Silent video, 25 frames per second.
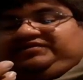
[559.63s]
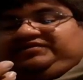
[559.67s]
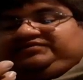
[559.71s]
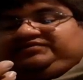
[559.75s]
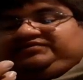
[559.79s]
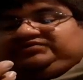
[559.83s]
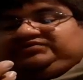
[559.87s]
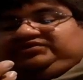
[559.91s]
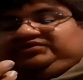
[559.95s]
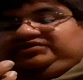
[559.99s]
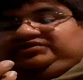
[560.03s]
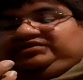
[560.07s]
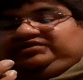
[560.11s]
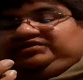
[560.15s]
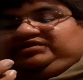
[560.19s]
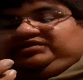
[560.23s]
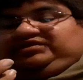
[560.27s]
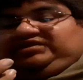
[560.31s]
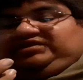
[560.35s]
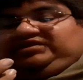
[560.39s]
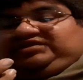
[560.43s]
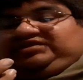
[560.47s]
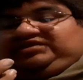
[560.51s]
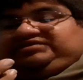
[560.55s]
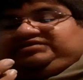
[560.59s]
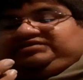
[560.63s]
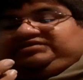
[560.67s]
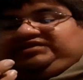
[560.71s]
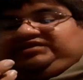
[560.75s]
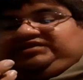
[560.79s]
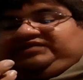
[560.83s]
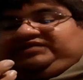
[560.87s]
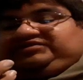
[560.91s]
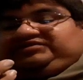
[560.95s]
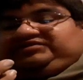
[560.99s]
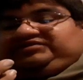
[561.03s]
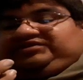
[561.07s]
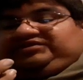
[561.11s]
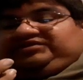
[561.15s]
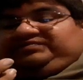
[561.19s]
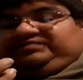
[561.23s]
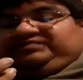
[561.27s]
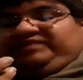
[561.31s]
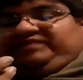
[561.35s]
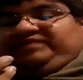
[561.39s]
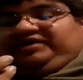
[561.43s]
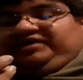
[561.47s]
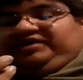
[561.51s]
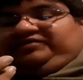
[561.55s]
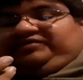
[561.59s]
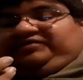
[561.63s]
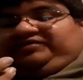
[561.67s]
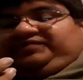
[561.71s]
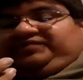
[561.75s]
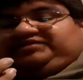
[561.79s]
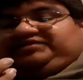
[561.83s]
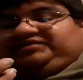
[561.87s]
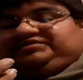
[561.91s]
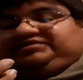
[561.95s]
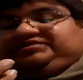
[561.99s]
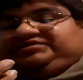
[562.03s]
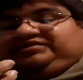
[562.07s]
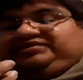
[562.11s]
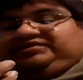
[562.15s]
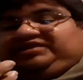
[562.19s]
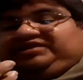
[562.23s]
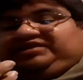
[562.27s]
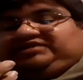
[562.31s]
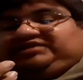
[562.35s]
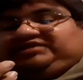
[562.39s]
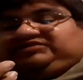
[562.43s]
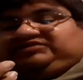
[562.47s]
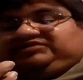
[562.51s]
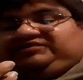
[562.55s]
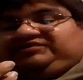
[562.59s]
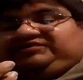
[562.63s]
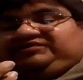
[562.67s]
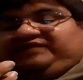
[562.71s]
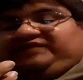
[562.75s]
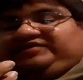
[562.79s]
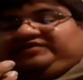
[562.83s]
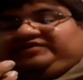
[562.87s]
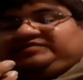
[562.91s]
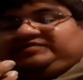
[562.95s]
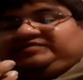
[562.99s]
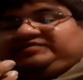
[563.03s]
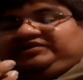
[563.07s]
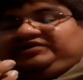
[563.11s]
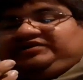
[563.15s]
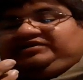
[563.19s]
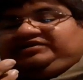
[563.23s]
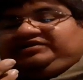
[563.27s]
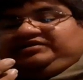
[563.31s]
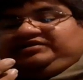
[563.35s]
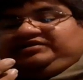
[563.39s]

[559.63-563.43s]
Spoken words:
turn until in a turn battle, this unit gets 3 to 5 as a power.